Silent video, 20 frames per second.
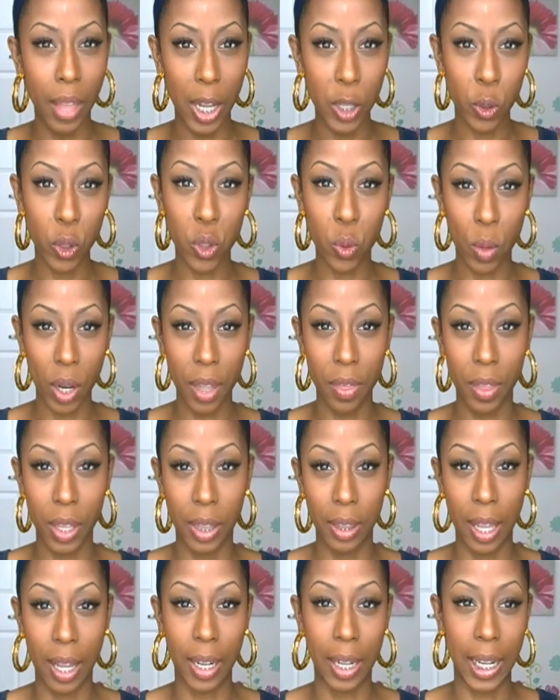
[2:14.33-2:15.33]
that's was one of the
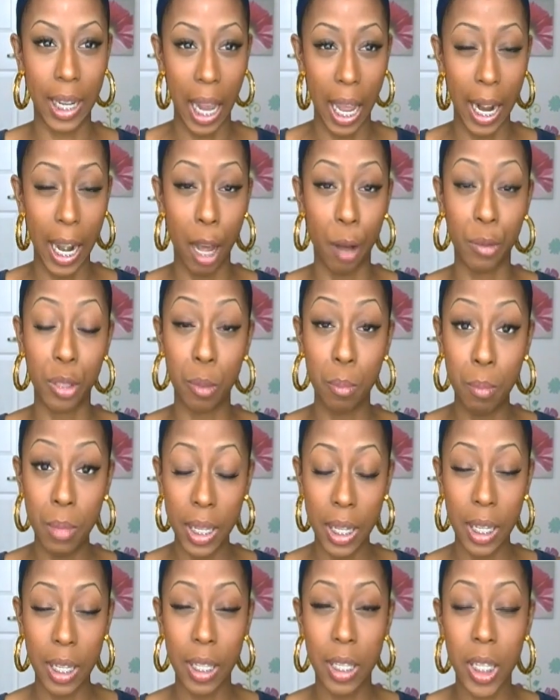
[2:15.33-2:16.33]
things that kind of helped
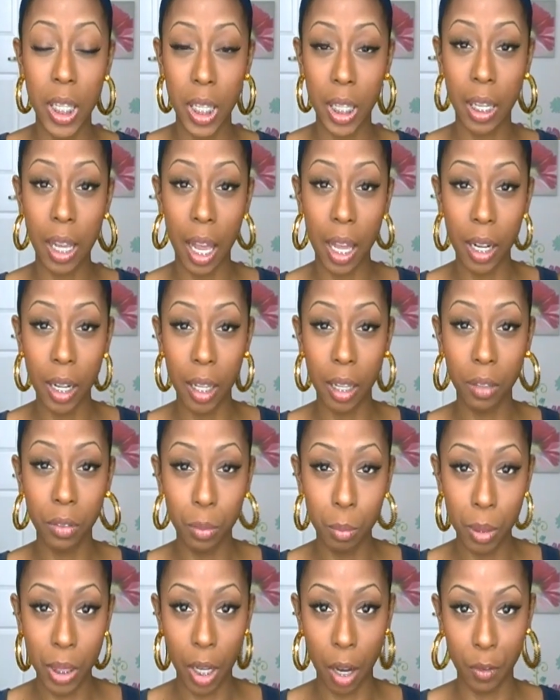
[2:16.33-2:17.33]
me to kind
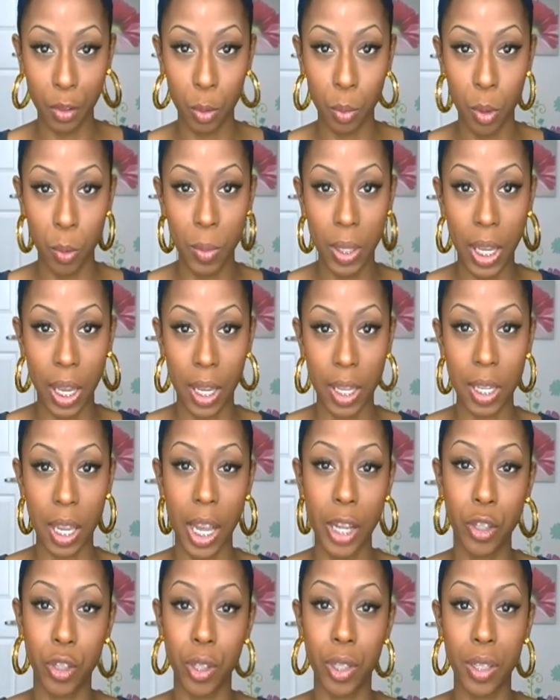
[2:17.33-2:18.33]
of be comfortable because
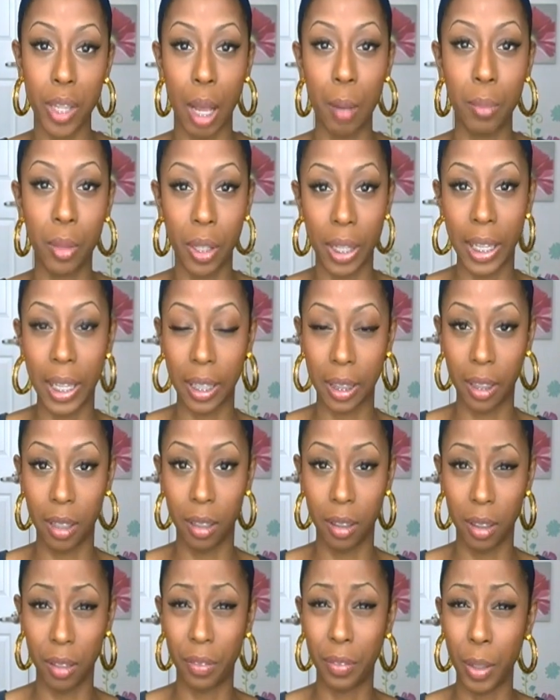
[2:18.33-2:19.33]
I just stopped looking at
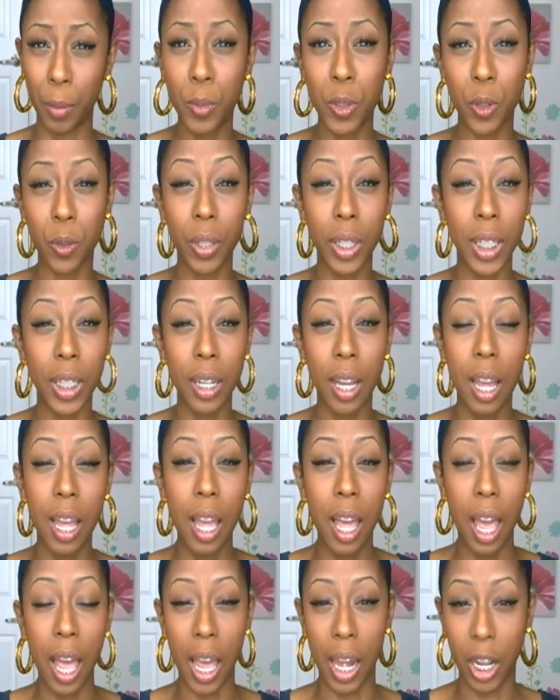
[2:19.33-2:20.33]
the, the flip screen
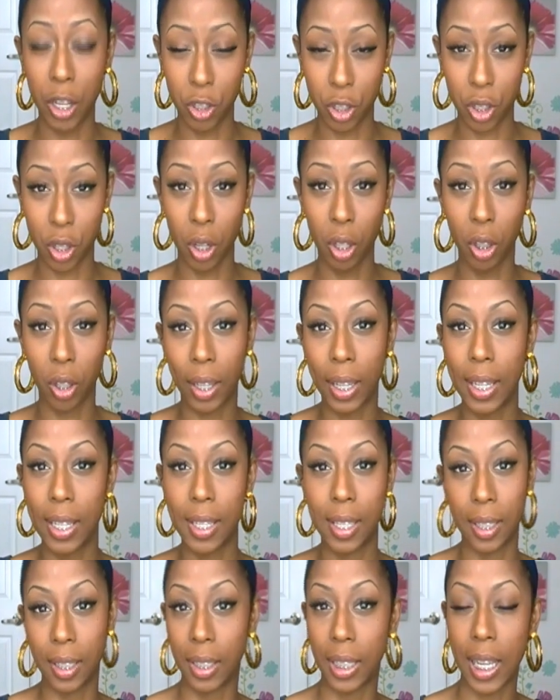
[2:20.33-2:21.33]
and I just started looking
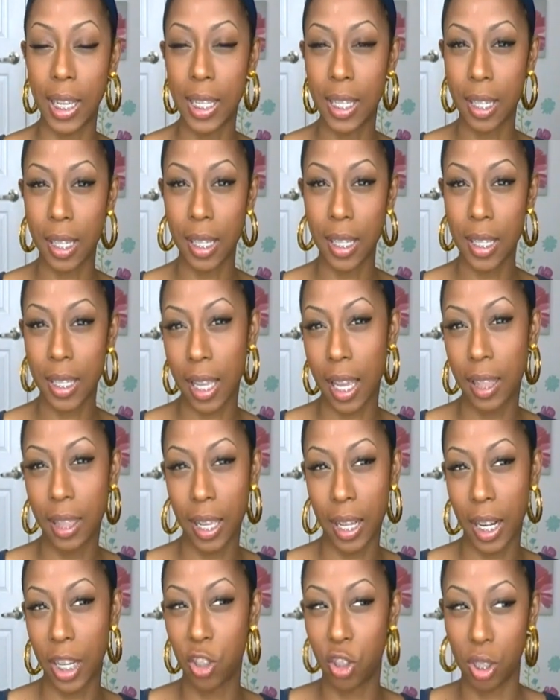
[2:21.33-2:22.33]
into the lenses
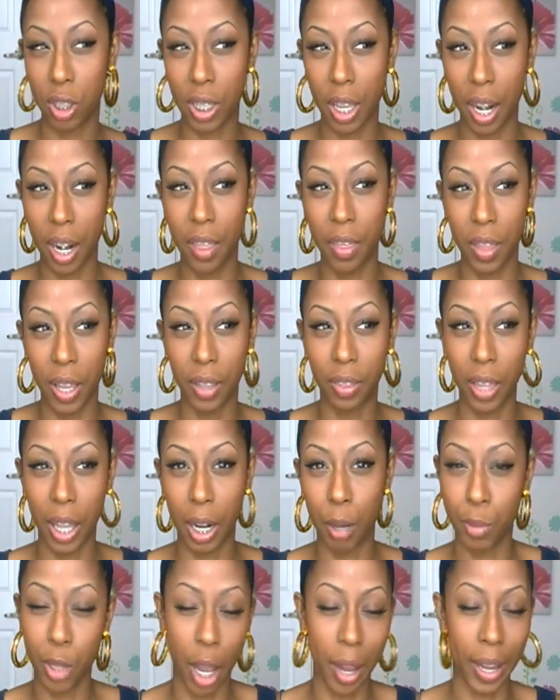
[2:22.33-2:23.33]
and then I just kind of think
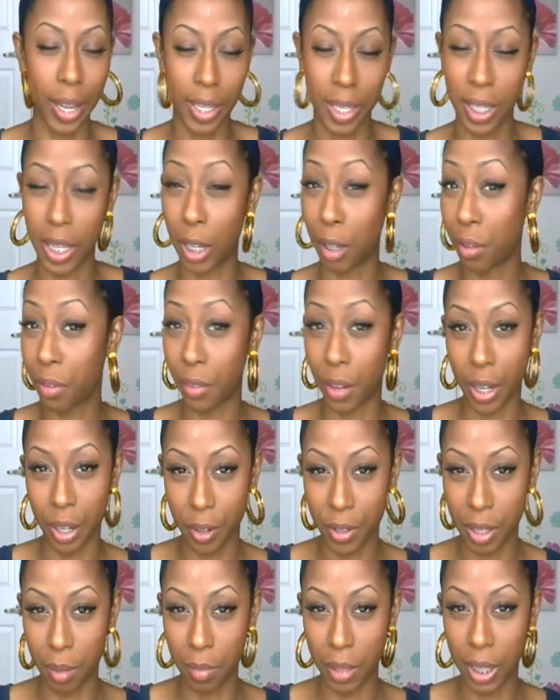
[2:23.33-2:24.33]
that I'm talking to as a
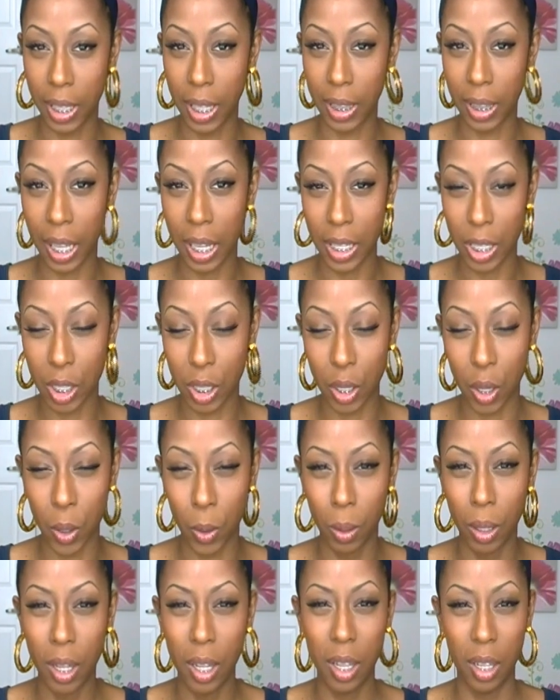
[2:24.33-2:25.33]
friend or something like that.
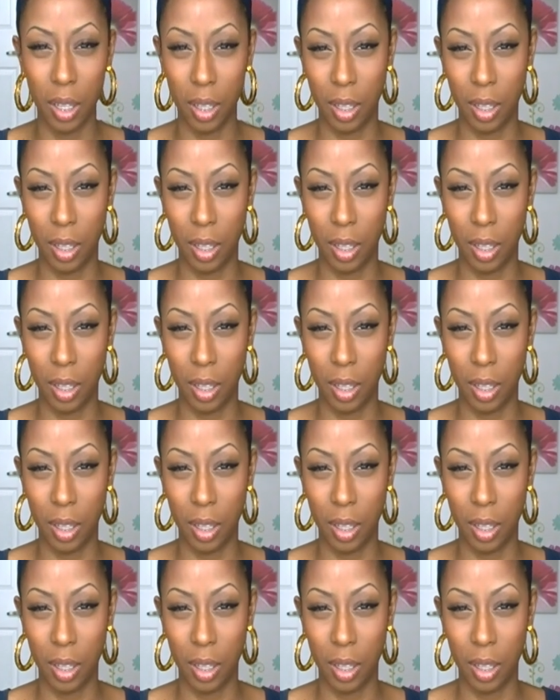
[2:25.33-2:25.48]
So